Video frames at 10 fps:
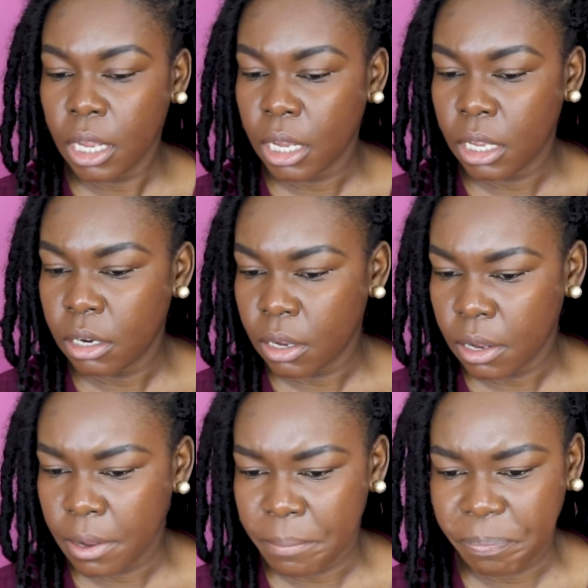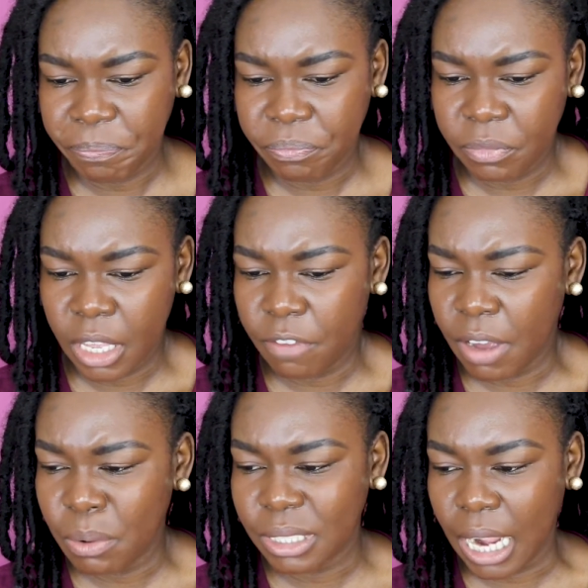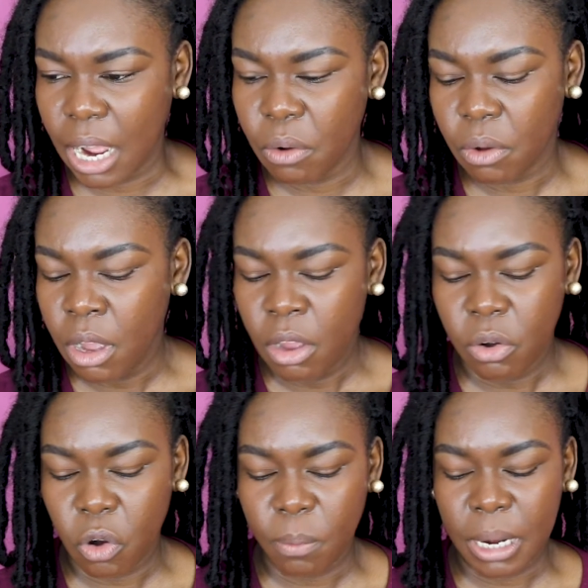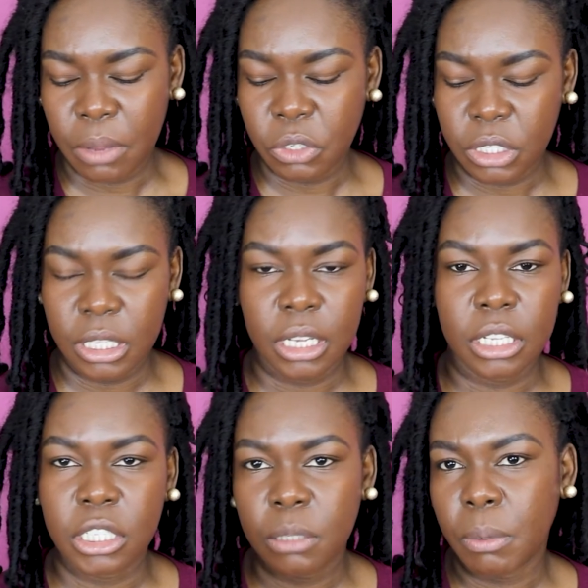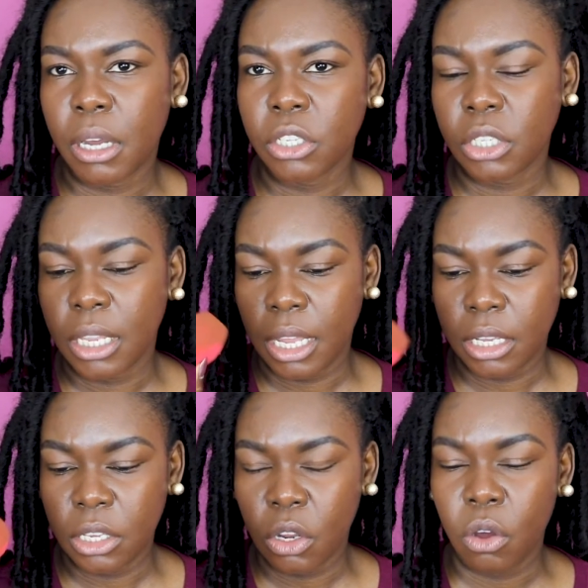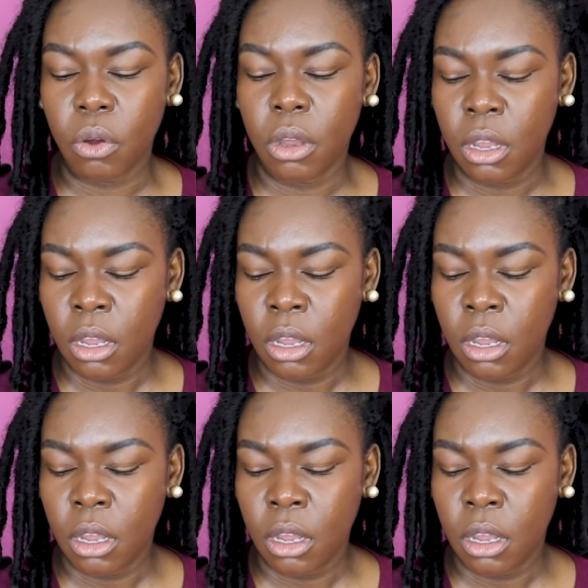And if I was out, normally I would just take a sponge and, like, you know,